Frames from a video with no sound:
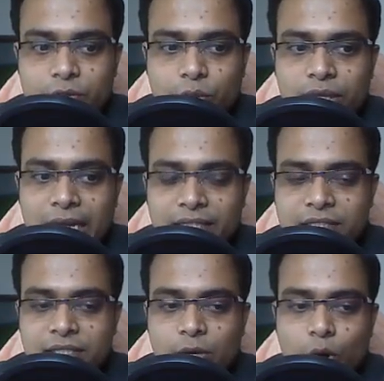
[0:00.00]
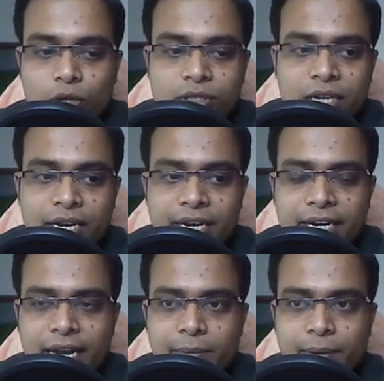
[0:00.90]
So that's the auxiliary
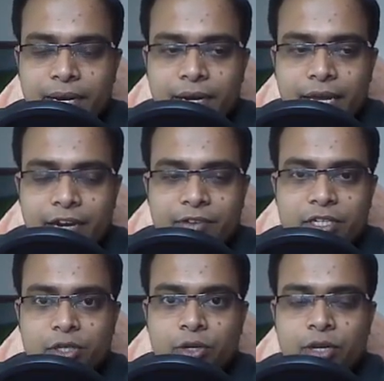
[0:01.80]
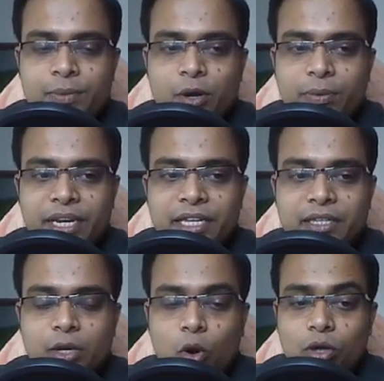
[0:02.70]
inclined plane in which you're going to be
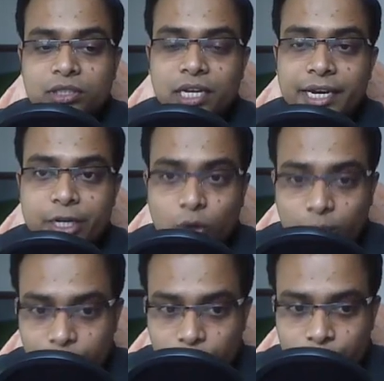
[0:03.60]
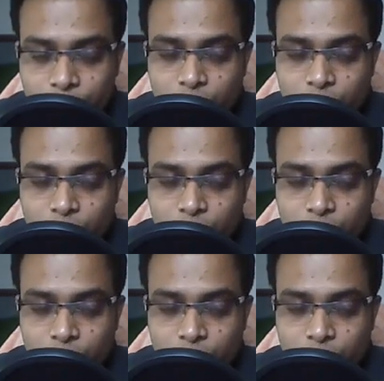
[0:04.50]
obtaining the auxiliary top view